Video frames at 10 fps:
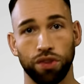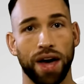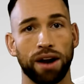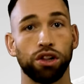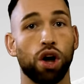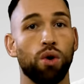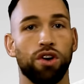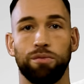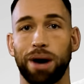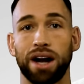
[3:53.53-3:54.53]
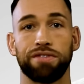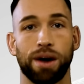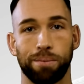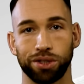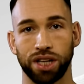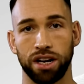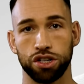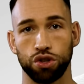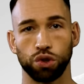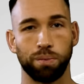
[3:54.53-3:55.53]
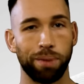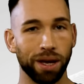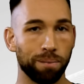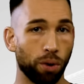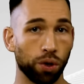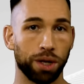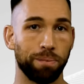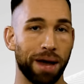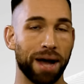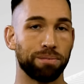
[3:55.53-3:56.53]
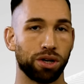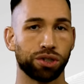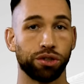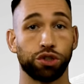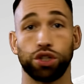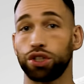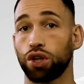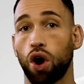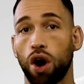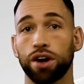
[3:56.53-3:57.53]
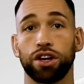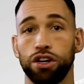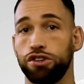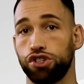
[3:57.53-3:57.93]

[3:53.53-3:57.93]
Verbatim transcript: Without a low enough body fat percentage, those big bulky back muscles just aren't going to